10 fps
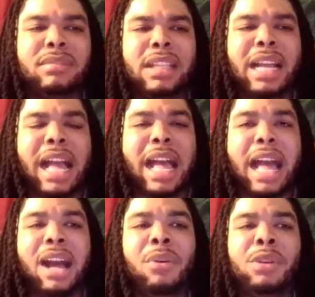
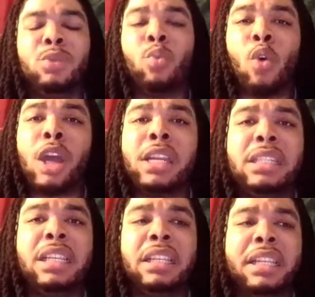
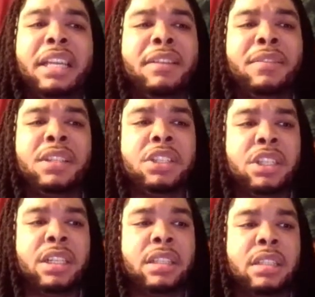wanted to live. It's
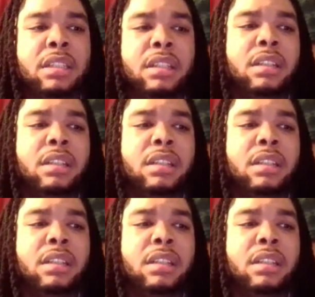just